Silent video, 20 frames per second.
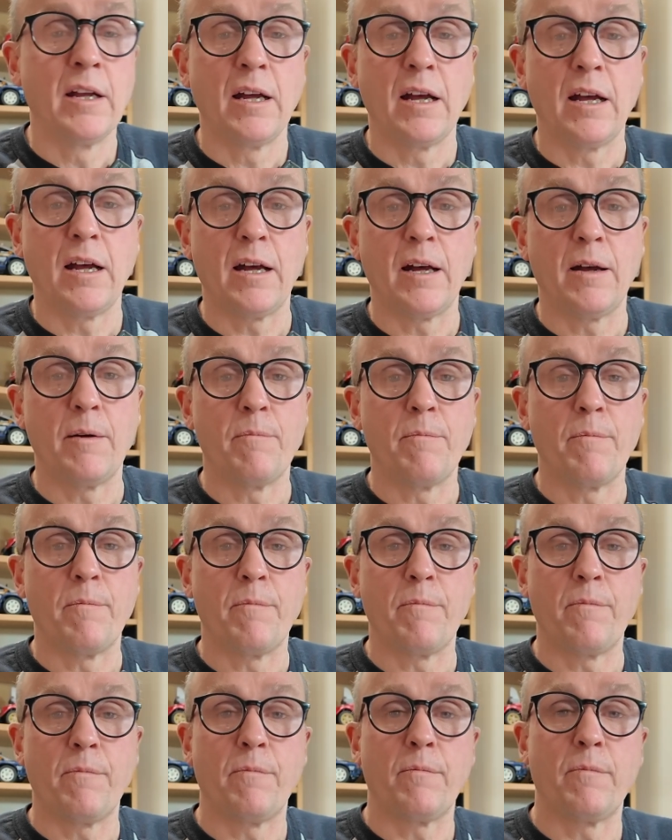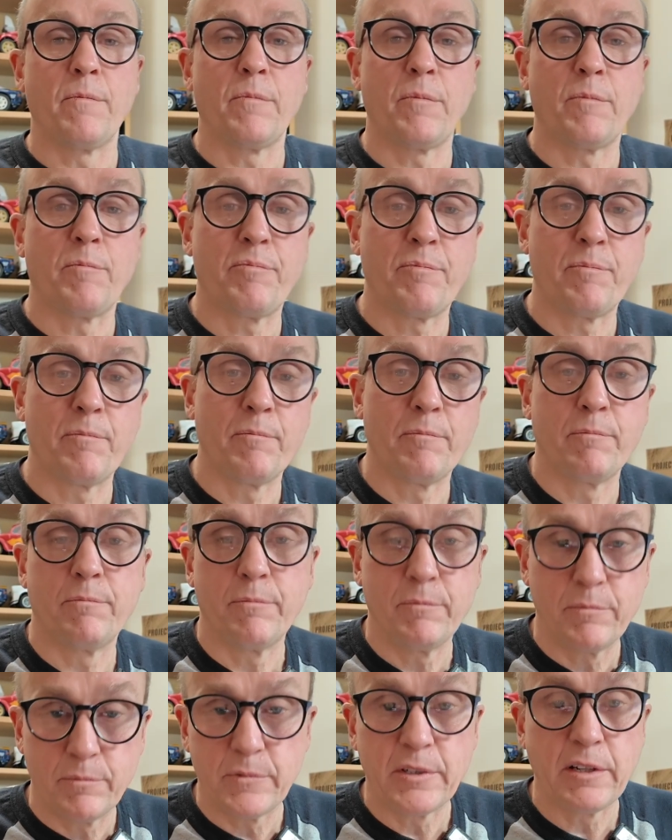
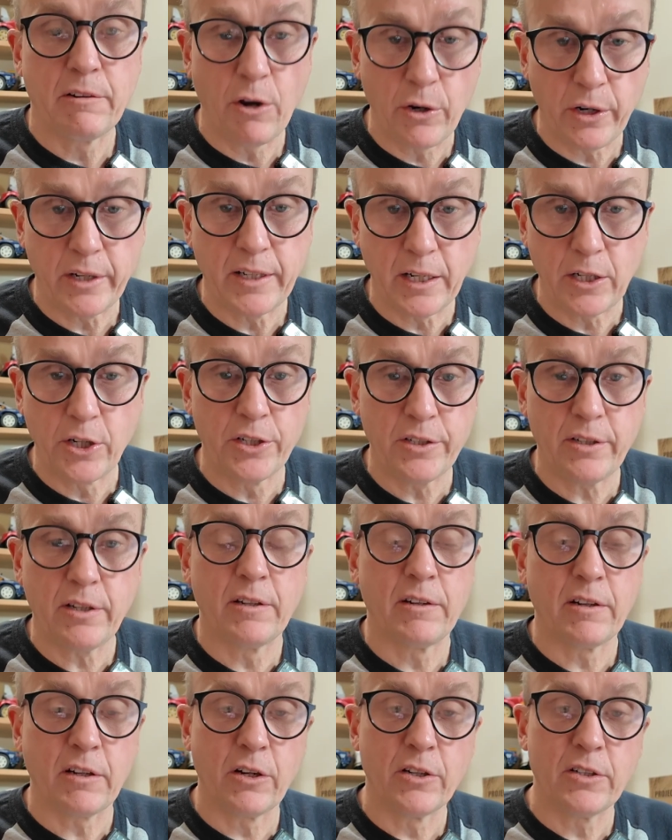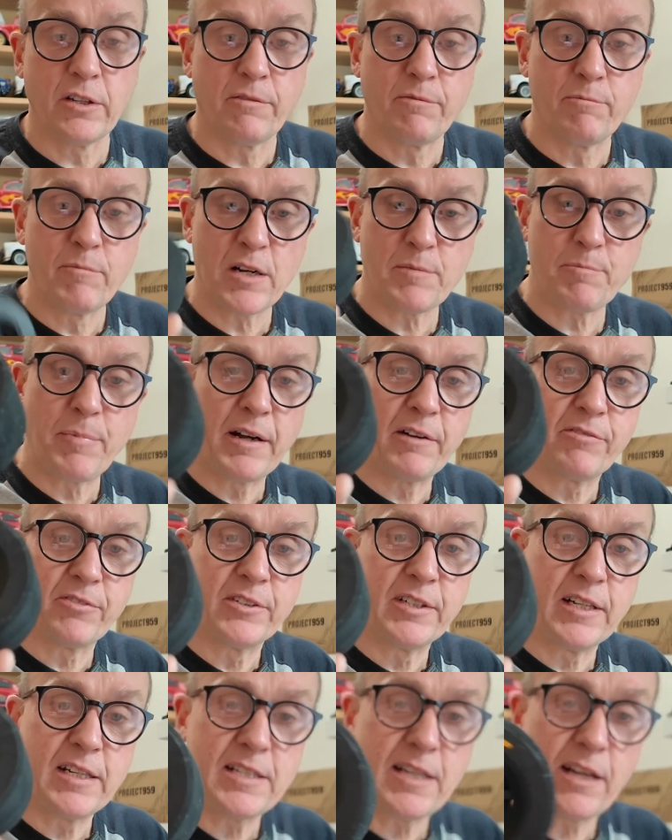They're good, much better for
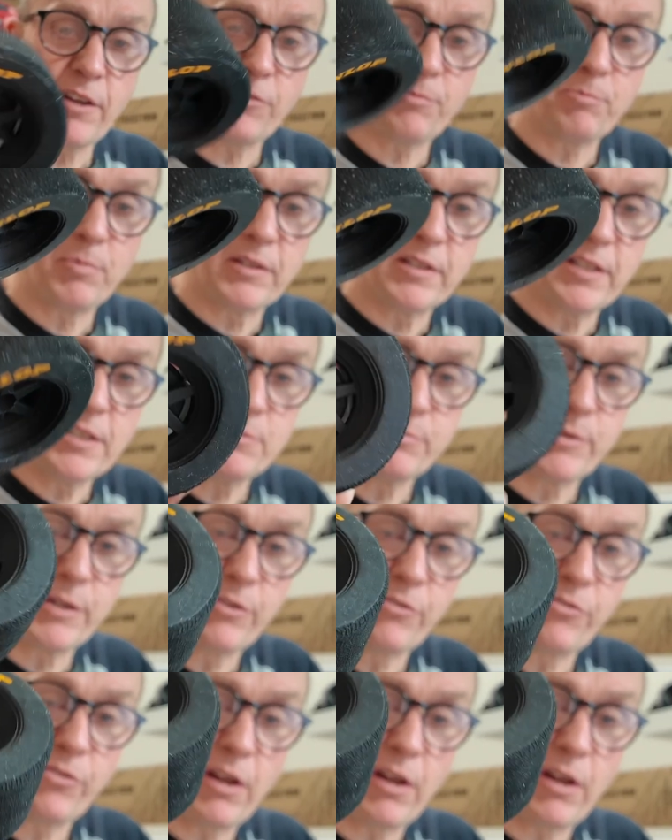details, but these wheels